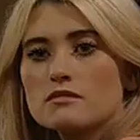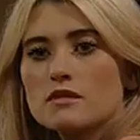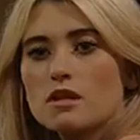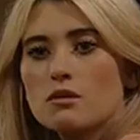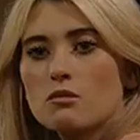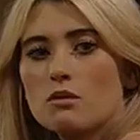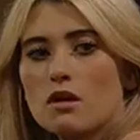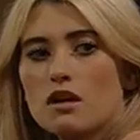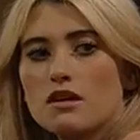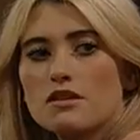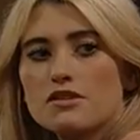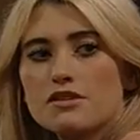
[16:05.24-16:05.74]

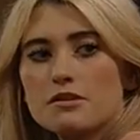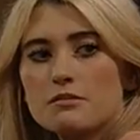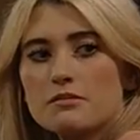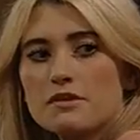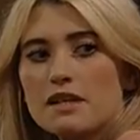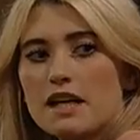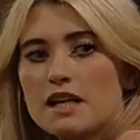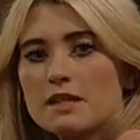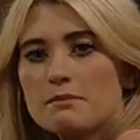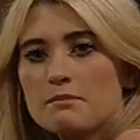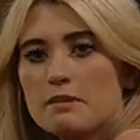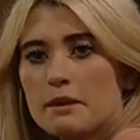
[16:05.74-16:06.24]
Well,
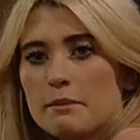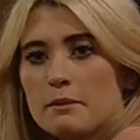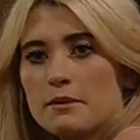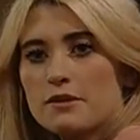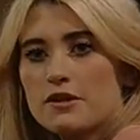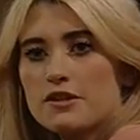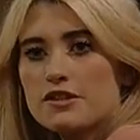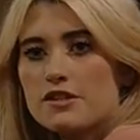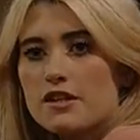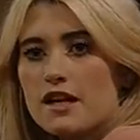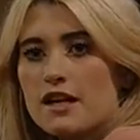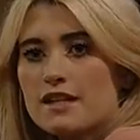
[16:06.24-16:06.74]
sometimes people
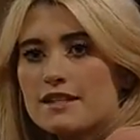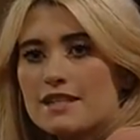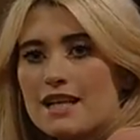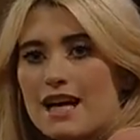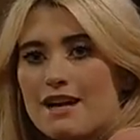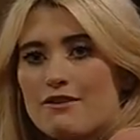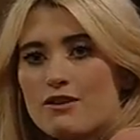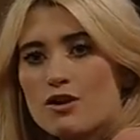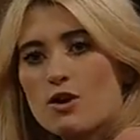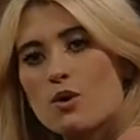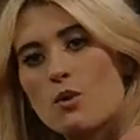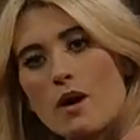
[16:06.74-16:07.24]
just like to have a
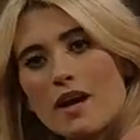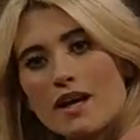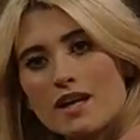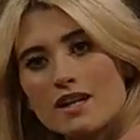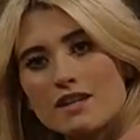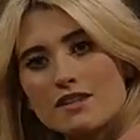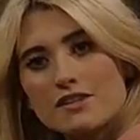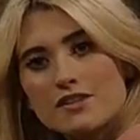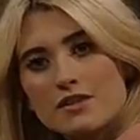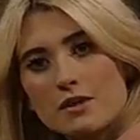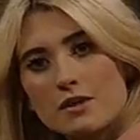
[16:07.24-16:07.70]
quiet